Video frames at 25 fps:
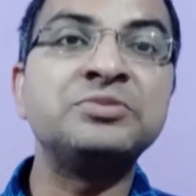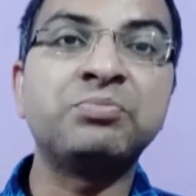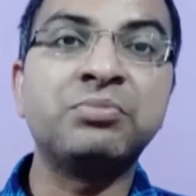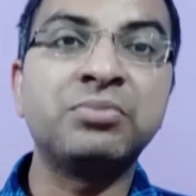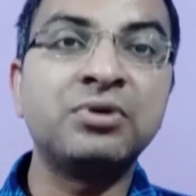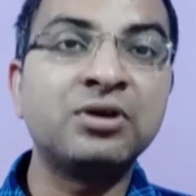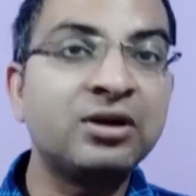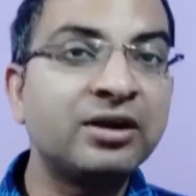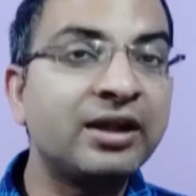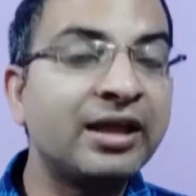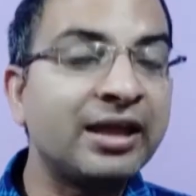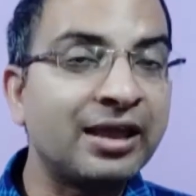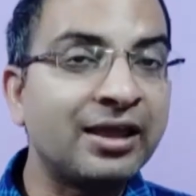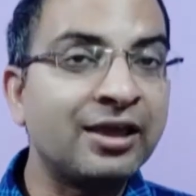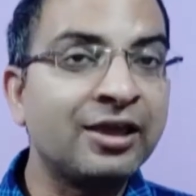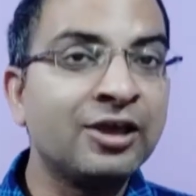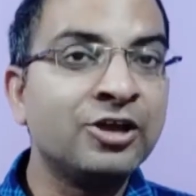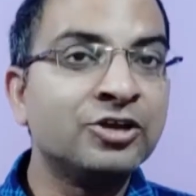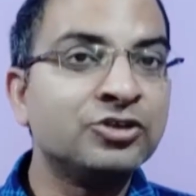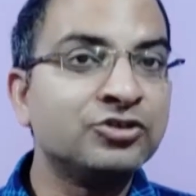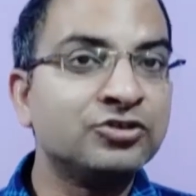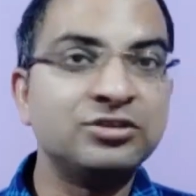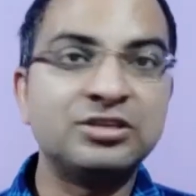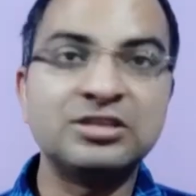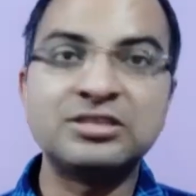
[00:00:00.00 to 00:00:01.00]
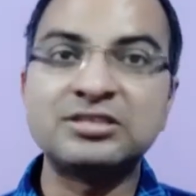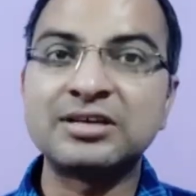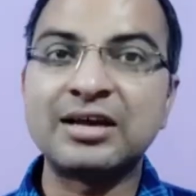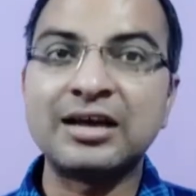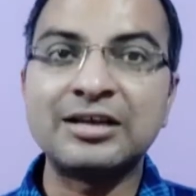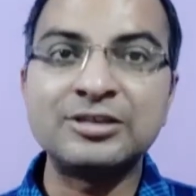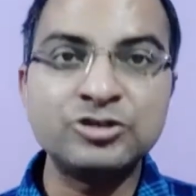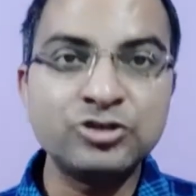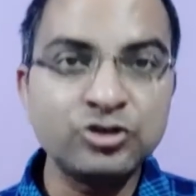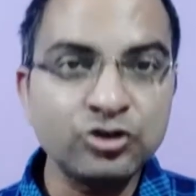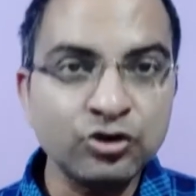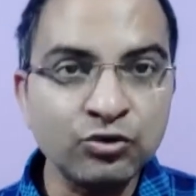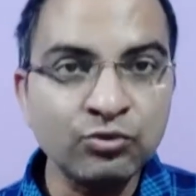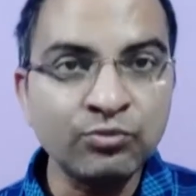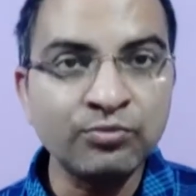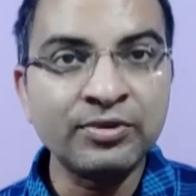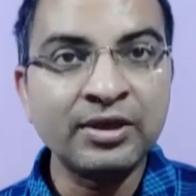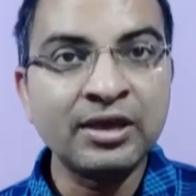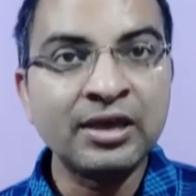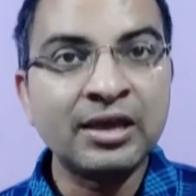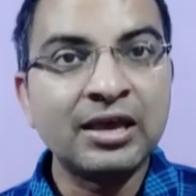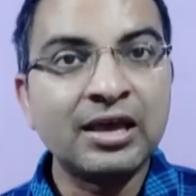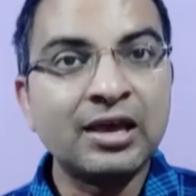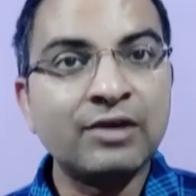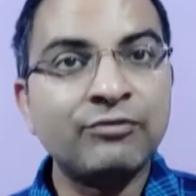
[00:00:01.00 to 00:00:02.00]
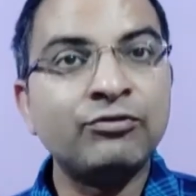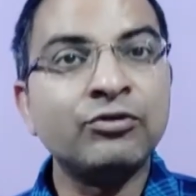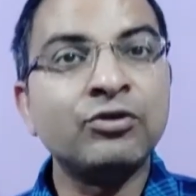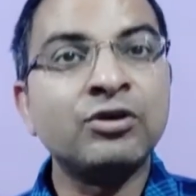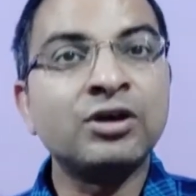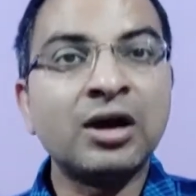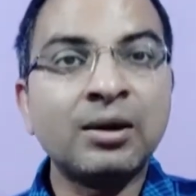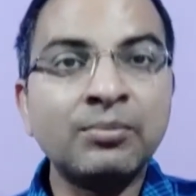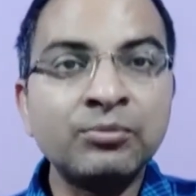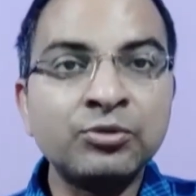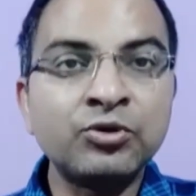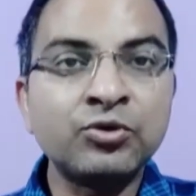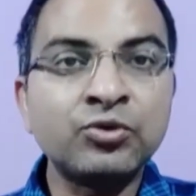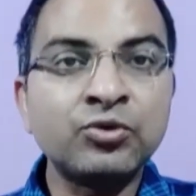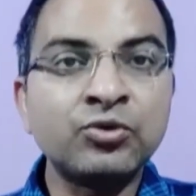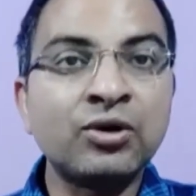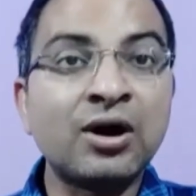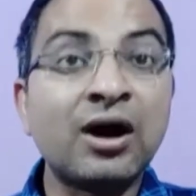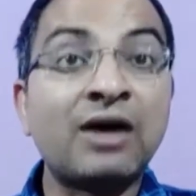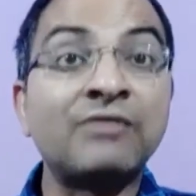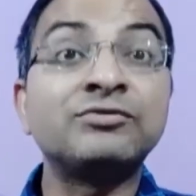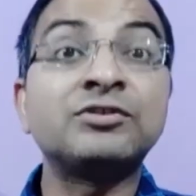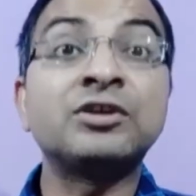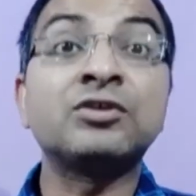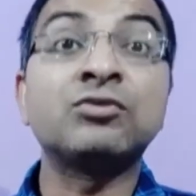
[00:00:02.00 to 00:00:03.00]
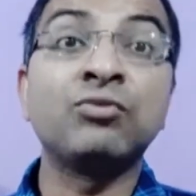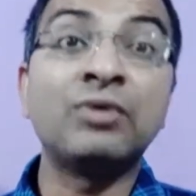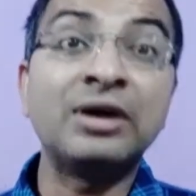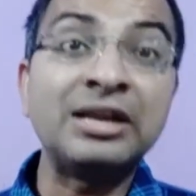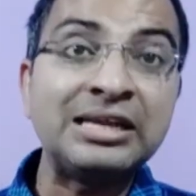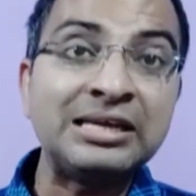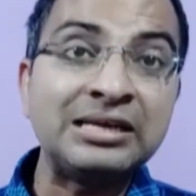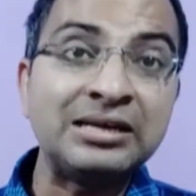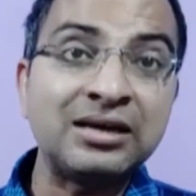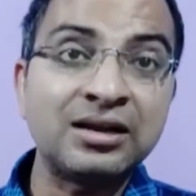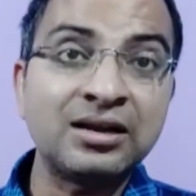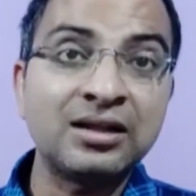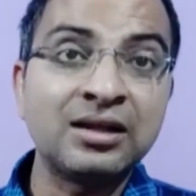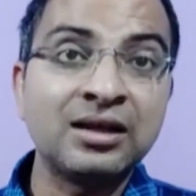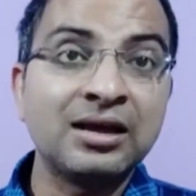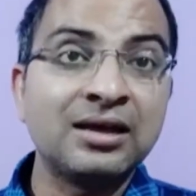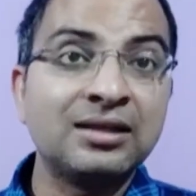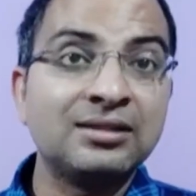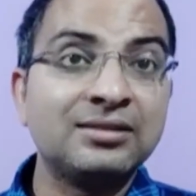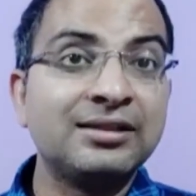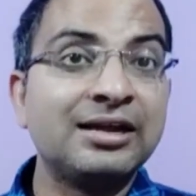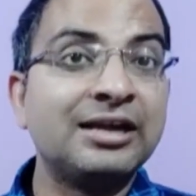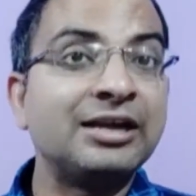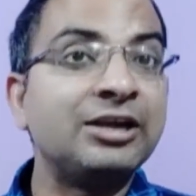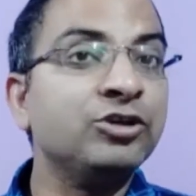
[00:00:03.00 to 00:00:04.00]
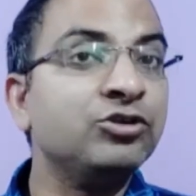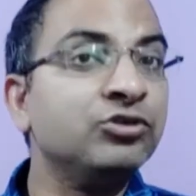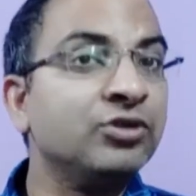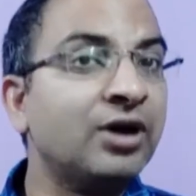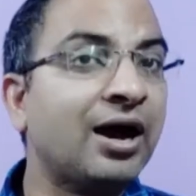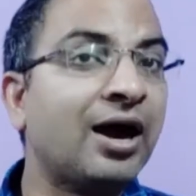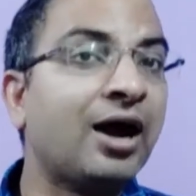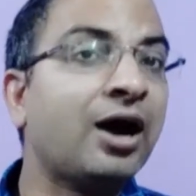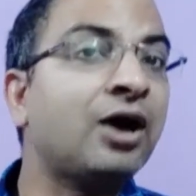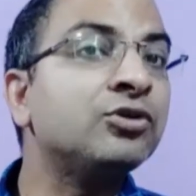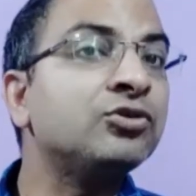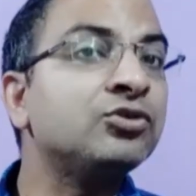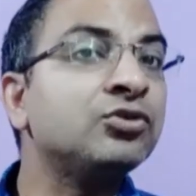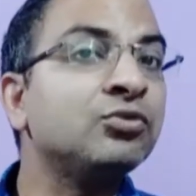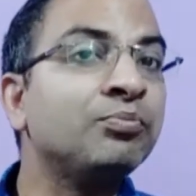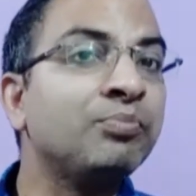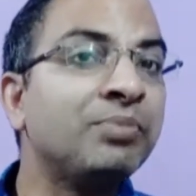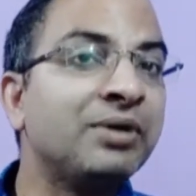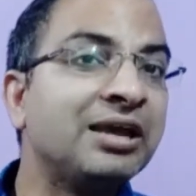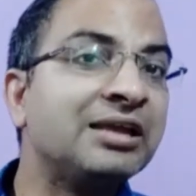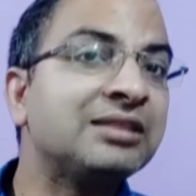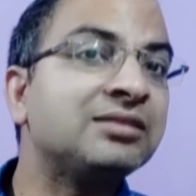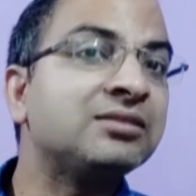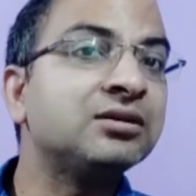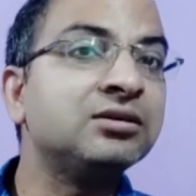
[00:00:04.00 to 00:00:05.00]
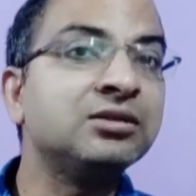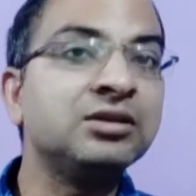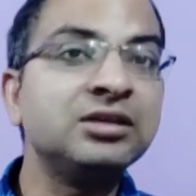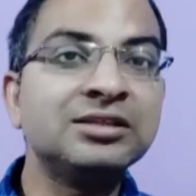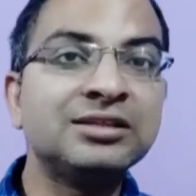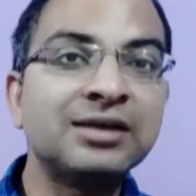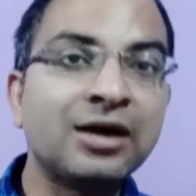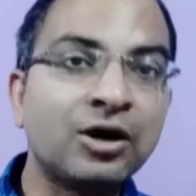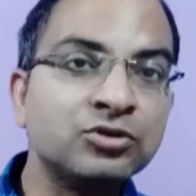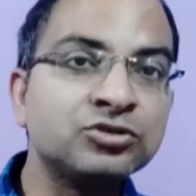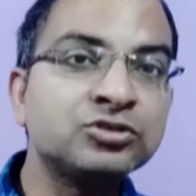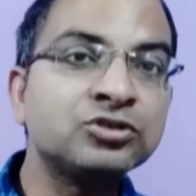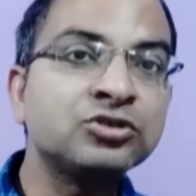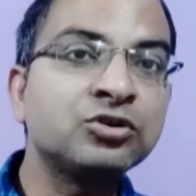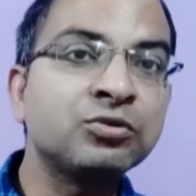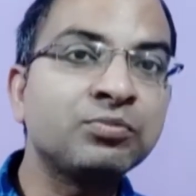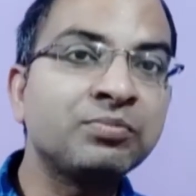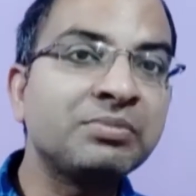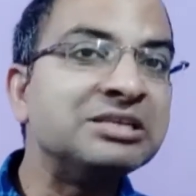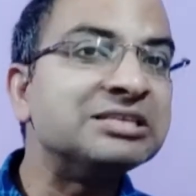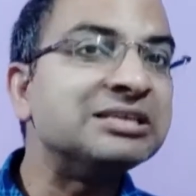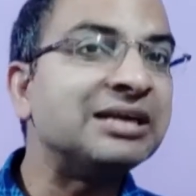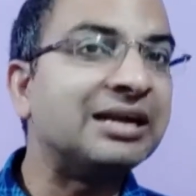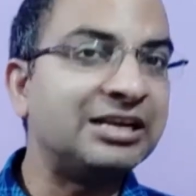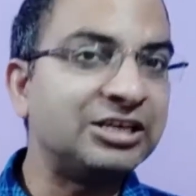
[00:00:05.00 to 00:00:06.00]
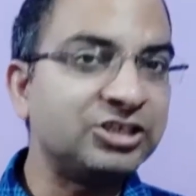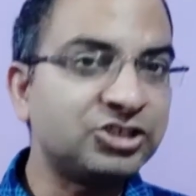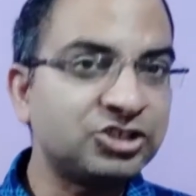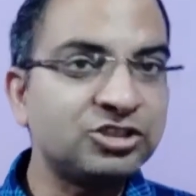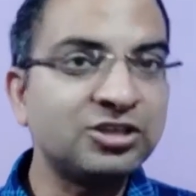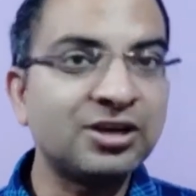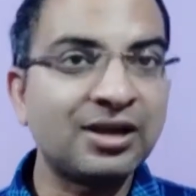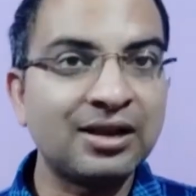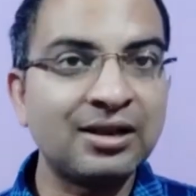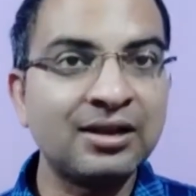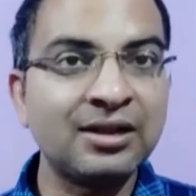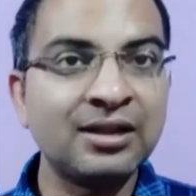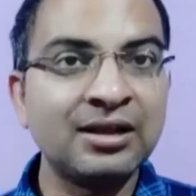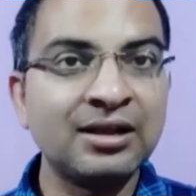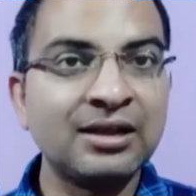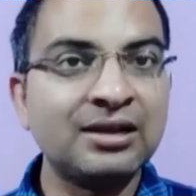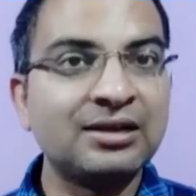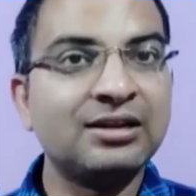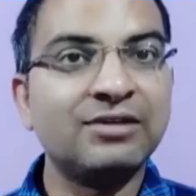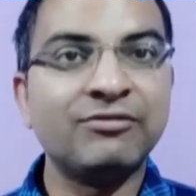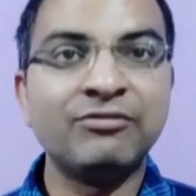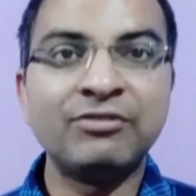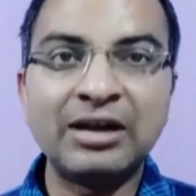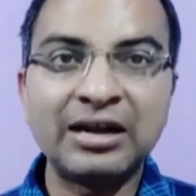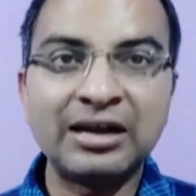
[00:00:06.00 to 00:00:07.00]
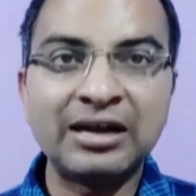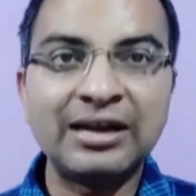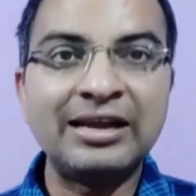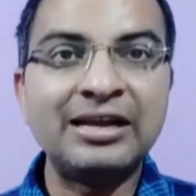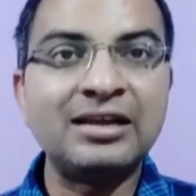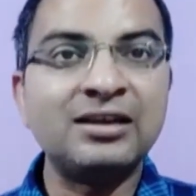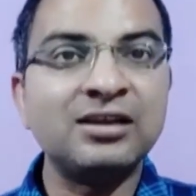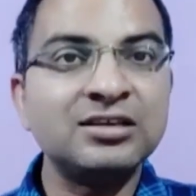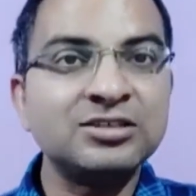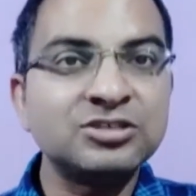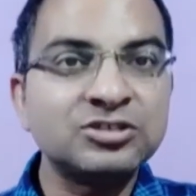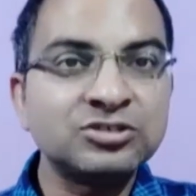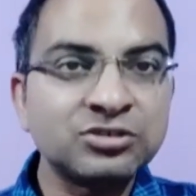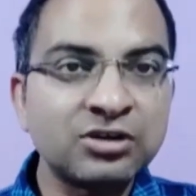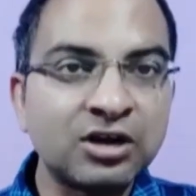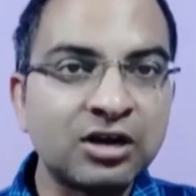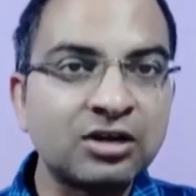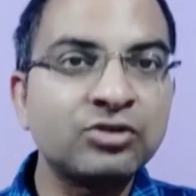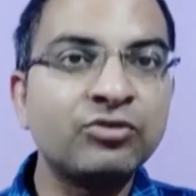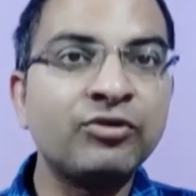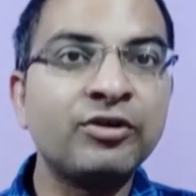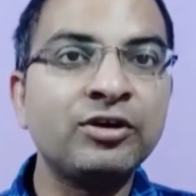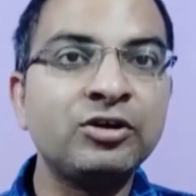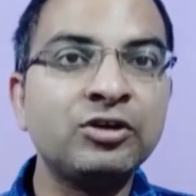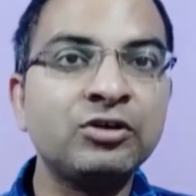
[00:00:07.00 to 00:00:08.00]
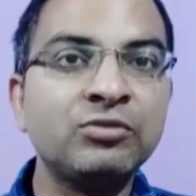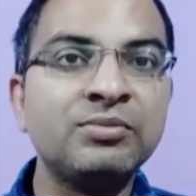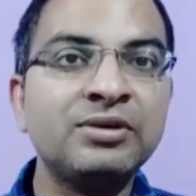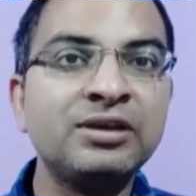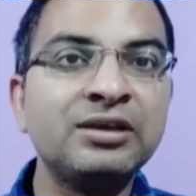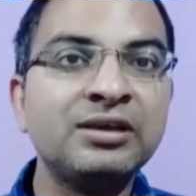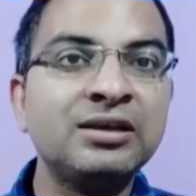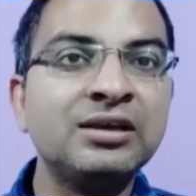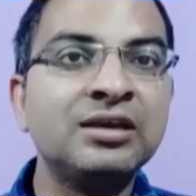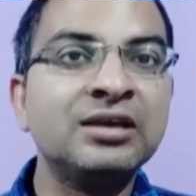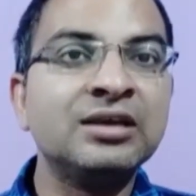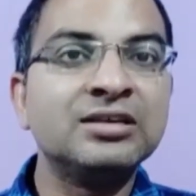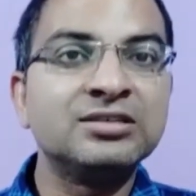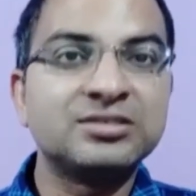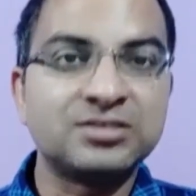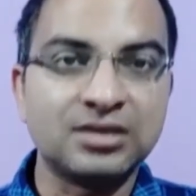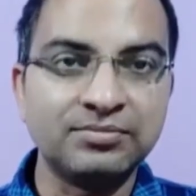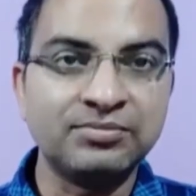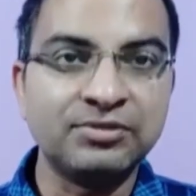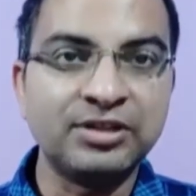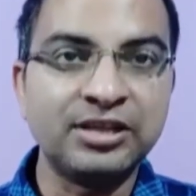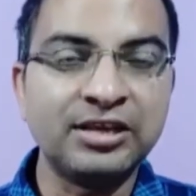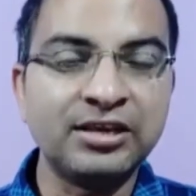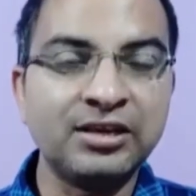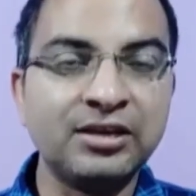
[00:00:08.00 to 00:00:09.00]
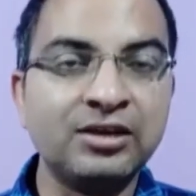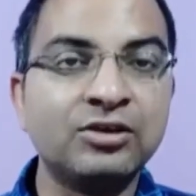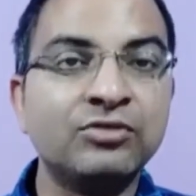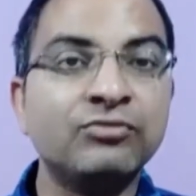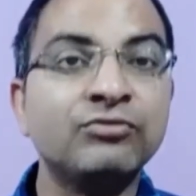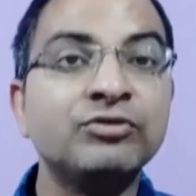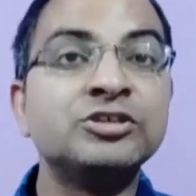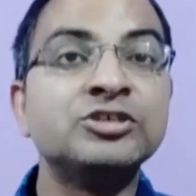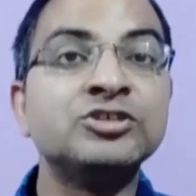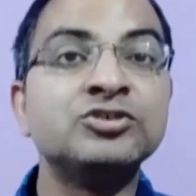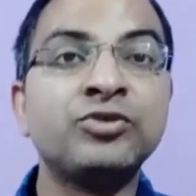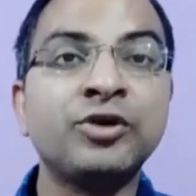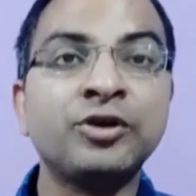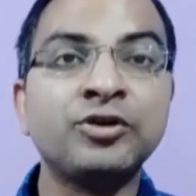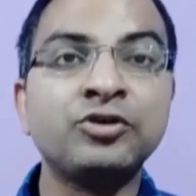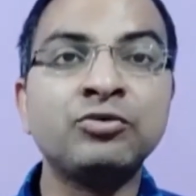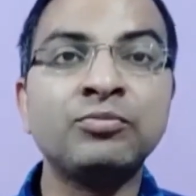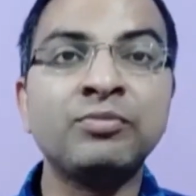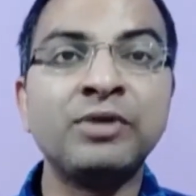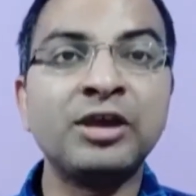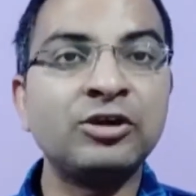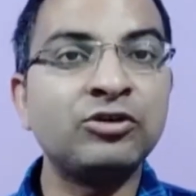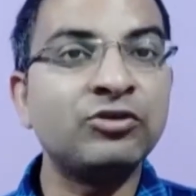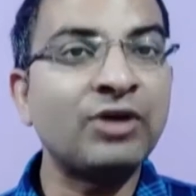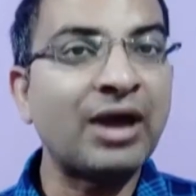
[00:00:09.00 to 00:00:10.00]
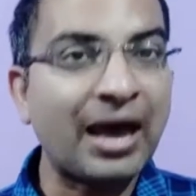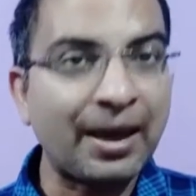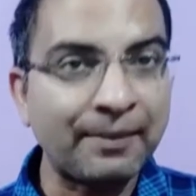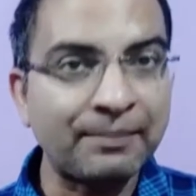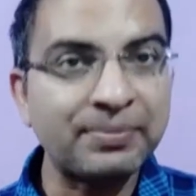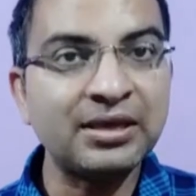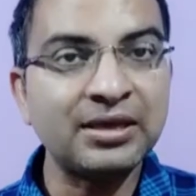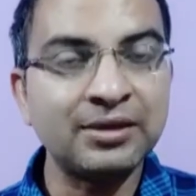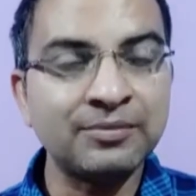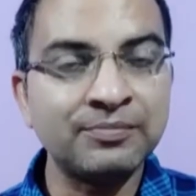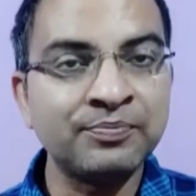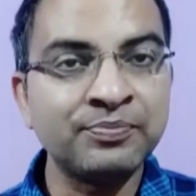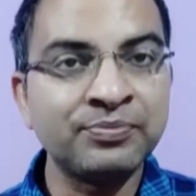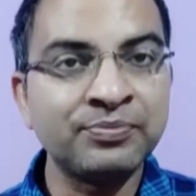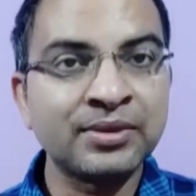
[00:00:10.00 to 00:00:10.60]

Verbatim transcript: per day. Just assume if you come to know after 1 year that you have to pay 30,000 rupees additional, definitely it is not going to be something which is going to make you happy.